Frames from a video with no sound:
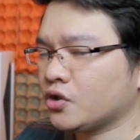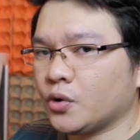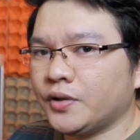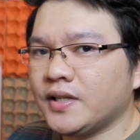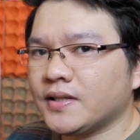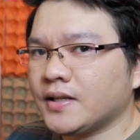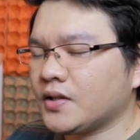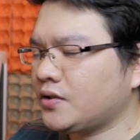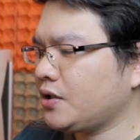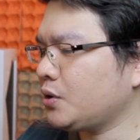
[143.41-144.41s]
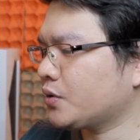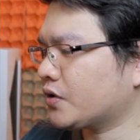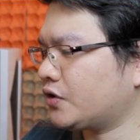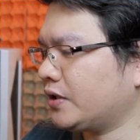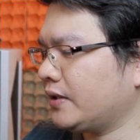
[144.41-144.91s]
So this SSD
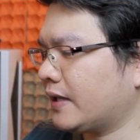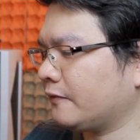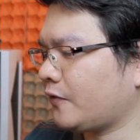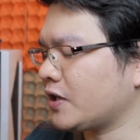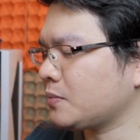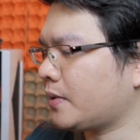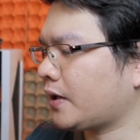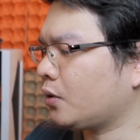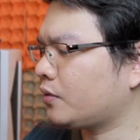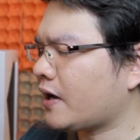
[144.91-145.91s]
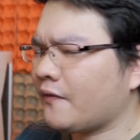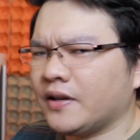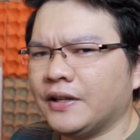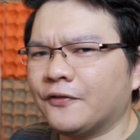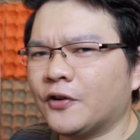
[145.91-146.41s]
uses 3D NAND flash, but I don't have
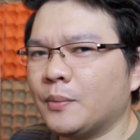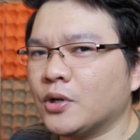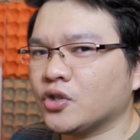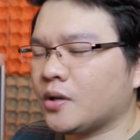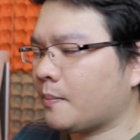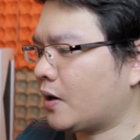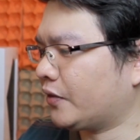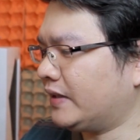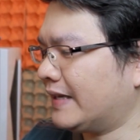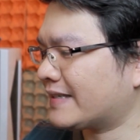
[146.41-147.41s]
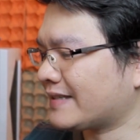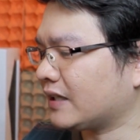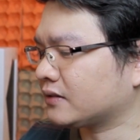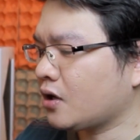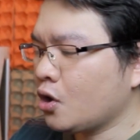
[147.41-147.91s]
any information about the
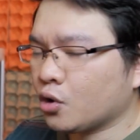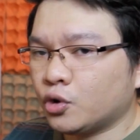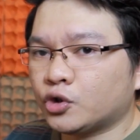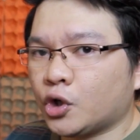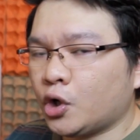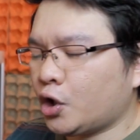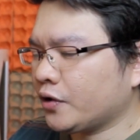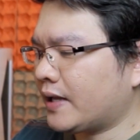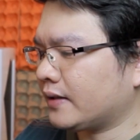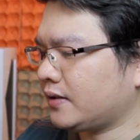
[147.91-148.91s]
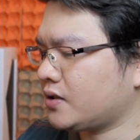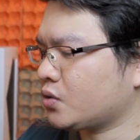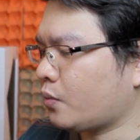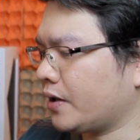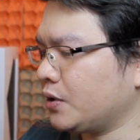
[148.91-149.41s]
exact controller that
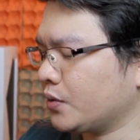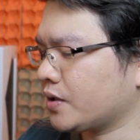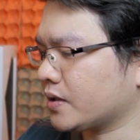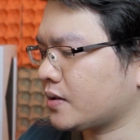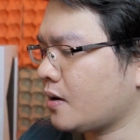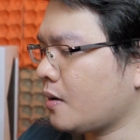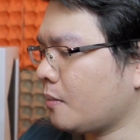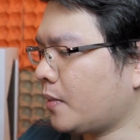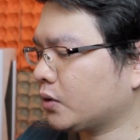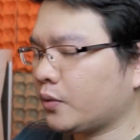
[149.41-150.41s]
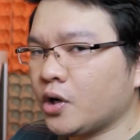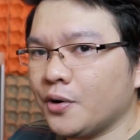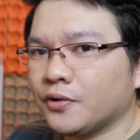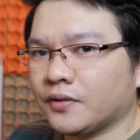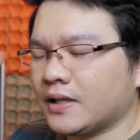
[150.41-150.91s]
this one uses. But we're
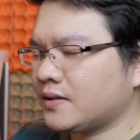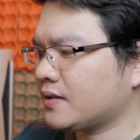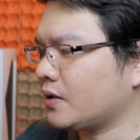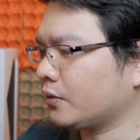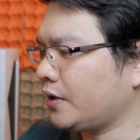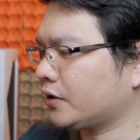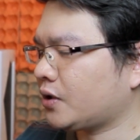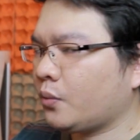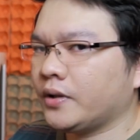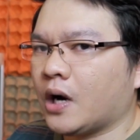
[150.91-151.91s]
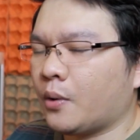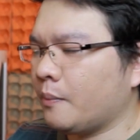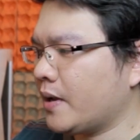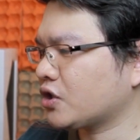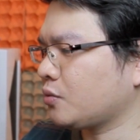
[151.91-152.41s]
going to test this out later with our
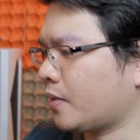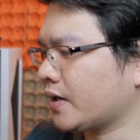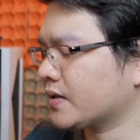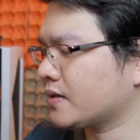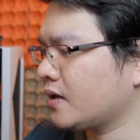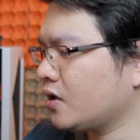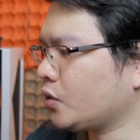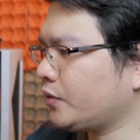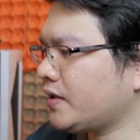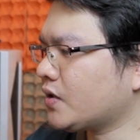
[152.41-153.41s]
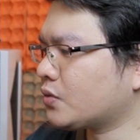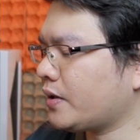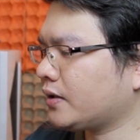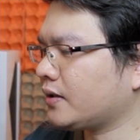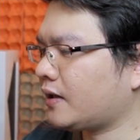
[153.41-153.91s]
benchmarks. So this is
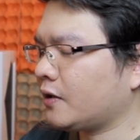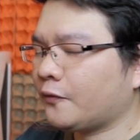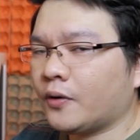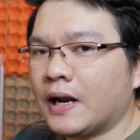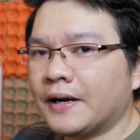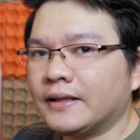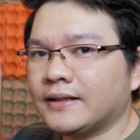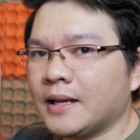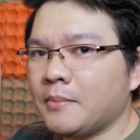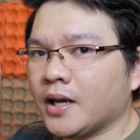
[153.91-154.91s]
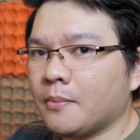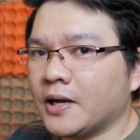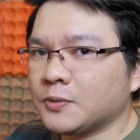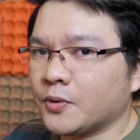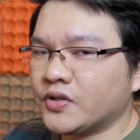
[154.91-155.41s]
rated around 410
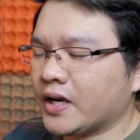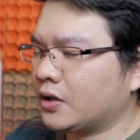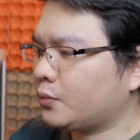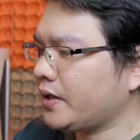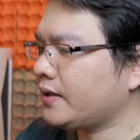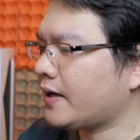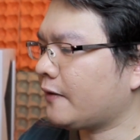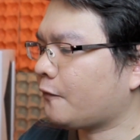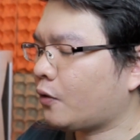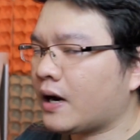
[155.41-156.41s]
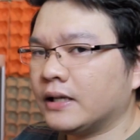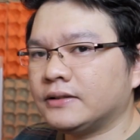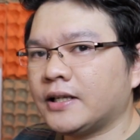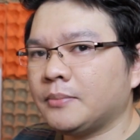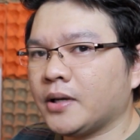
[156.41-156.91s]
megabytes per second read and
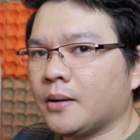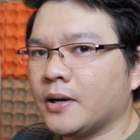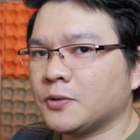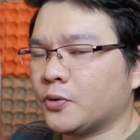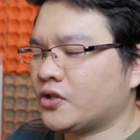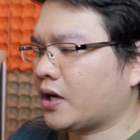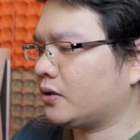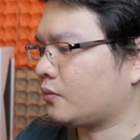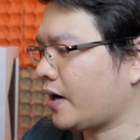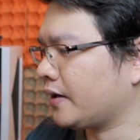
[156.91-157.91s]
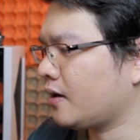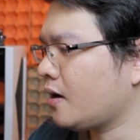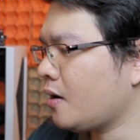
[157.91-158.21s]
400 megabytes per second write.